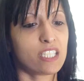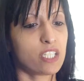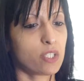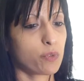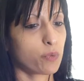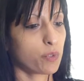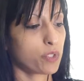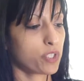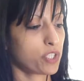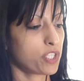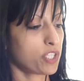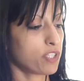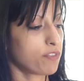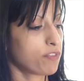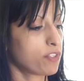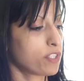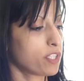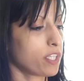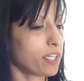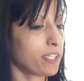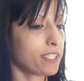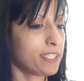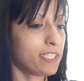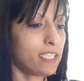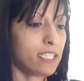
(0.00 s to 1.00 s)
Once you've
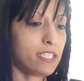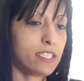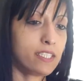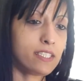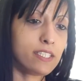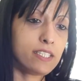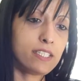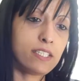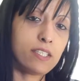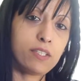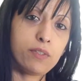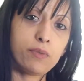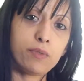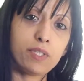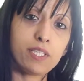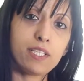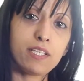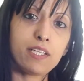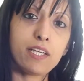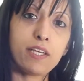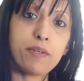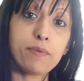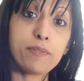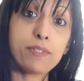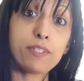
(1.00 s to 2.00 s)
signed it, we can
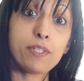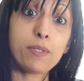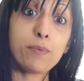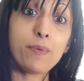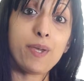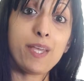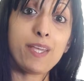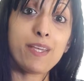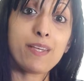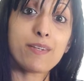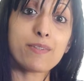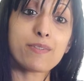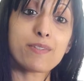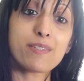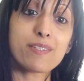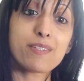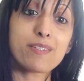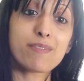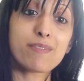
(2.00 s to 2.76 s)
get you into the warehouse.